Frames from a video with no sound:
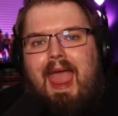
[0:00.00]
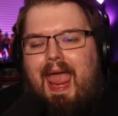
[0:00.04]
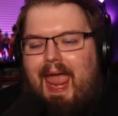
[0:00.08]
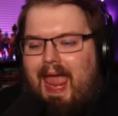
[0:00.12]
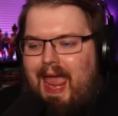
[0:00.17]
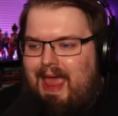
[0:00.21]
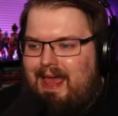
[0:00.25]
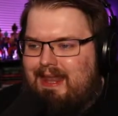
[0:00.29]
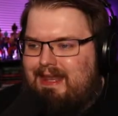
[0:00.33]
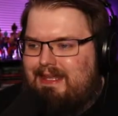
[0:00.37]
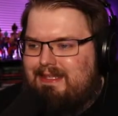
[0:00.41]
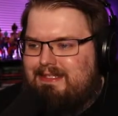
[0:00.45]

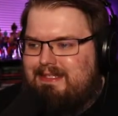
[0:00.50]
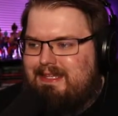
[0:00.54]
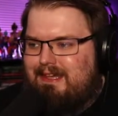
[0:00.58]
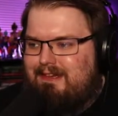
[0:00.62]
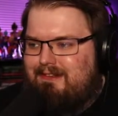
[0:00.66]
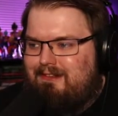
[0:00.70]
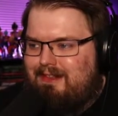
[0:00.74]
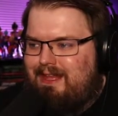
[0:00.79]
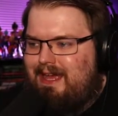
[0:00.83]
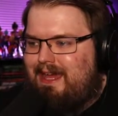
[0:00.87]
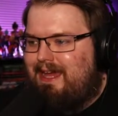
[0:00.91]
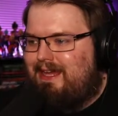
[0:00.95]
And it's a
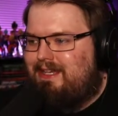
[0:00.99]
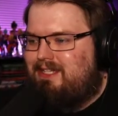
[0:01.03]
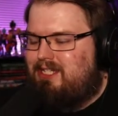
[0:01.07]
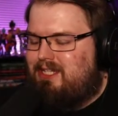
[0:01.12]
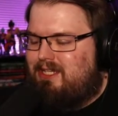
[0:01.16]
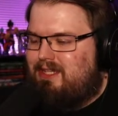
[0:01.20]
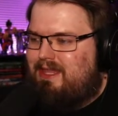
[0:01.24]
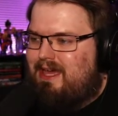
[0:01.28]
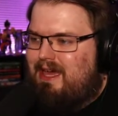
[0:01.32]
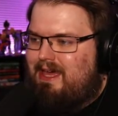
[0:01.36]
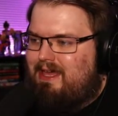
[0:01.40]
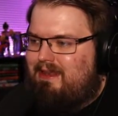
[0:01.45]
glitch
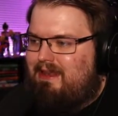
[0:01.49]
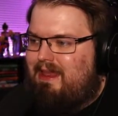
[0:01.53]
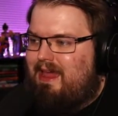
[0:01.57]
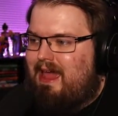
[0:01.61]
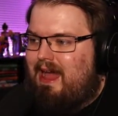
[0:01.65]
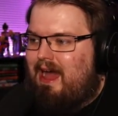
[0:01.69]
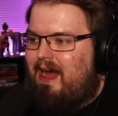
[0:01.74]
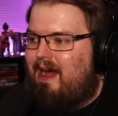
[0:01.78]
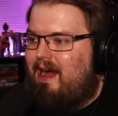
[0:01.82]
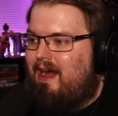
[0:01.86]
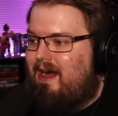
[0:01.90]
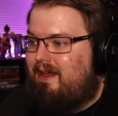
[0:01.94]
that
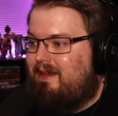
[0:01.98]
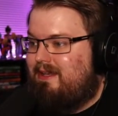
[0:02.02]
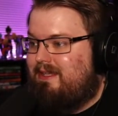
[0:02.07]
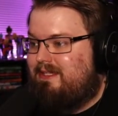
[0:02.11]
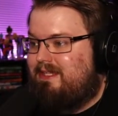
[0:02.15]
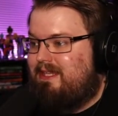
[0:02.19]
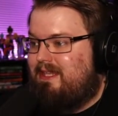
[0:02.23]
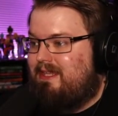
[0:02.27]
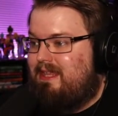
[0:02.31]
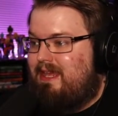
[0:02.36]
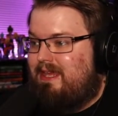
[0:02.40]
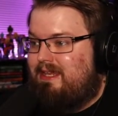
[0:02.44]

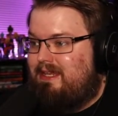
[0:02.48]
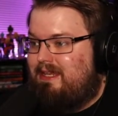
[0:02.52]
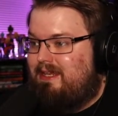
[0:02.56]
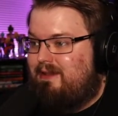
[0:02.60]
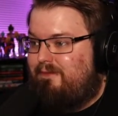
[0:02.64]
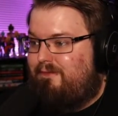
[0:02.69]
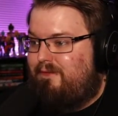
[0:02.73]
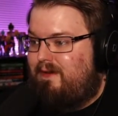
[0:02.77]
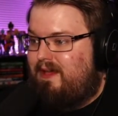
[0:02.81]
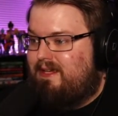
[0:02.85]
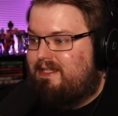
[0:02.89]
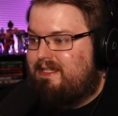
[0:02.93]
honestly they need to
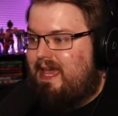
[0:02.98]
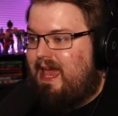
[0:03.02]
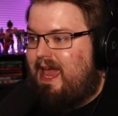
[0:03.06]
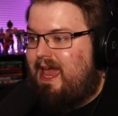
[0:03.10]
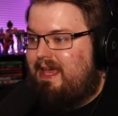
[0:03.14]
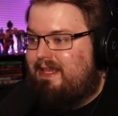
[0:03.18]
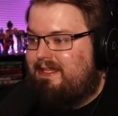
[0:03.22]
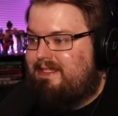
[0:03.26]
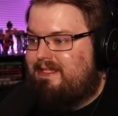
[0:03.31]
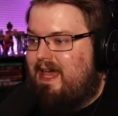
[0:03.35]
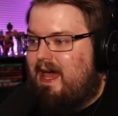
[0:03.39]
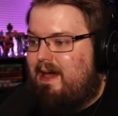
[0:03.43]
fix
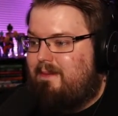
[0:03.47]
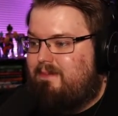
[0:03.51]
ASAP,